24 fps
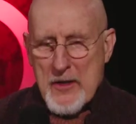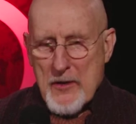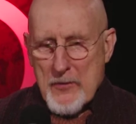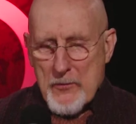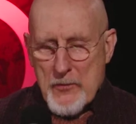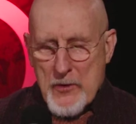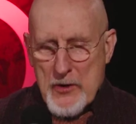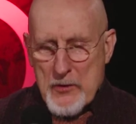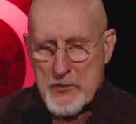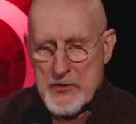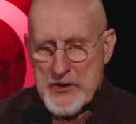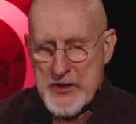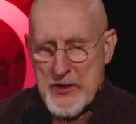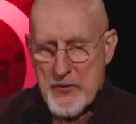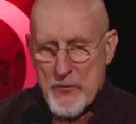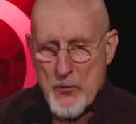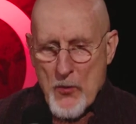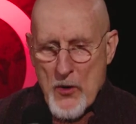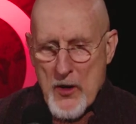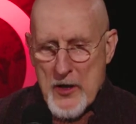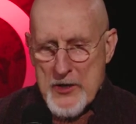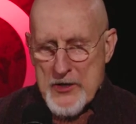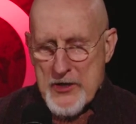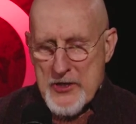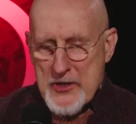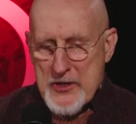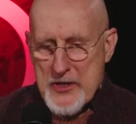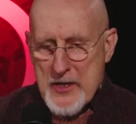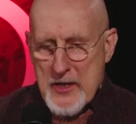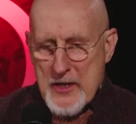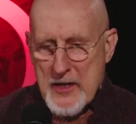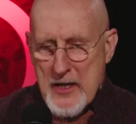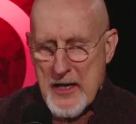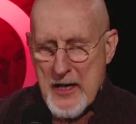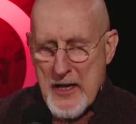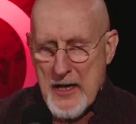that was in
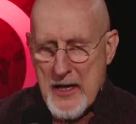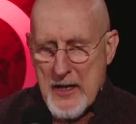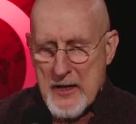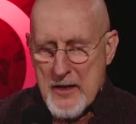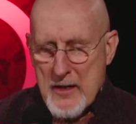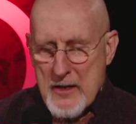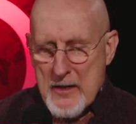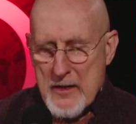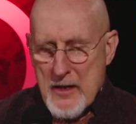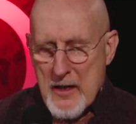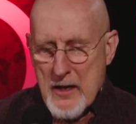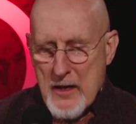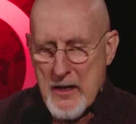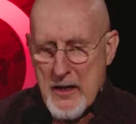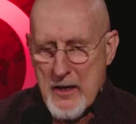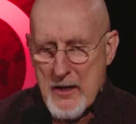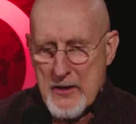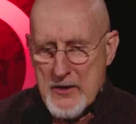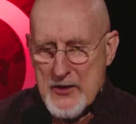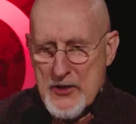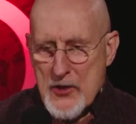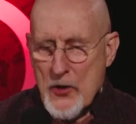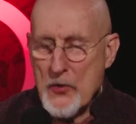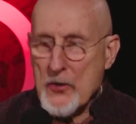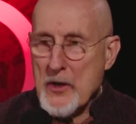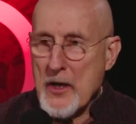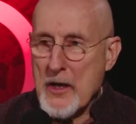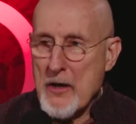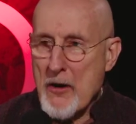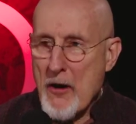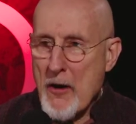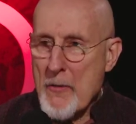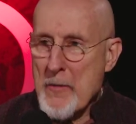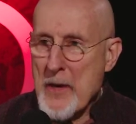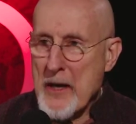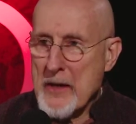Washington and uh, Stokely
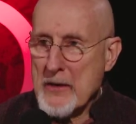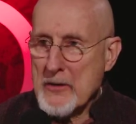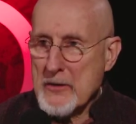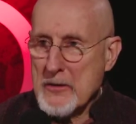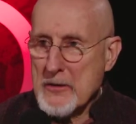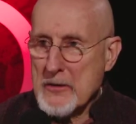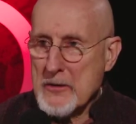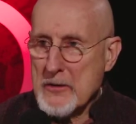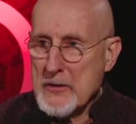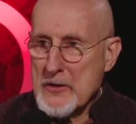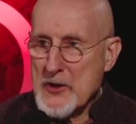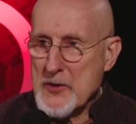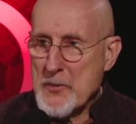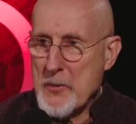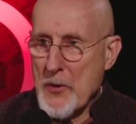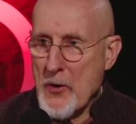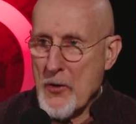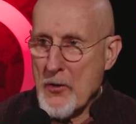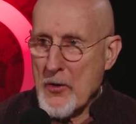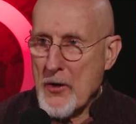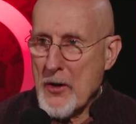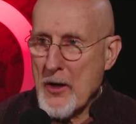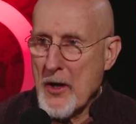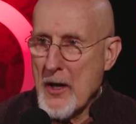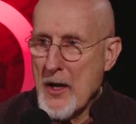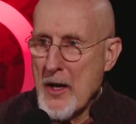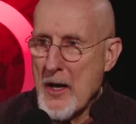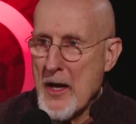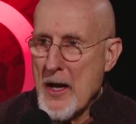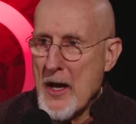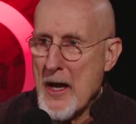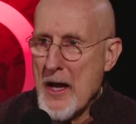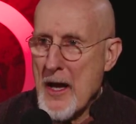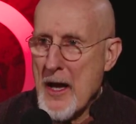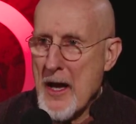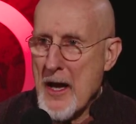Carmichael spoke
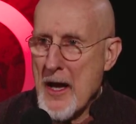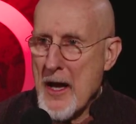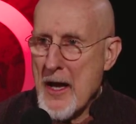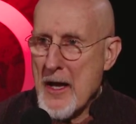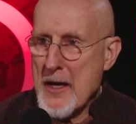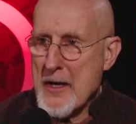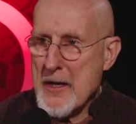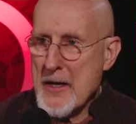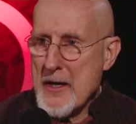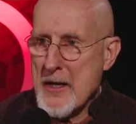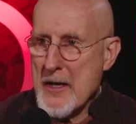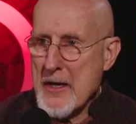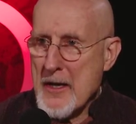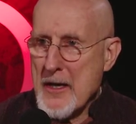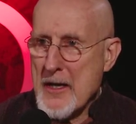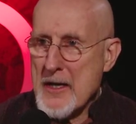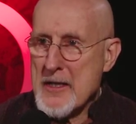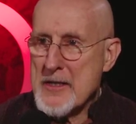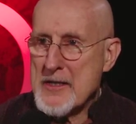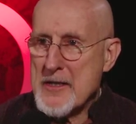and he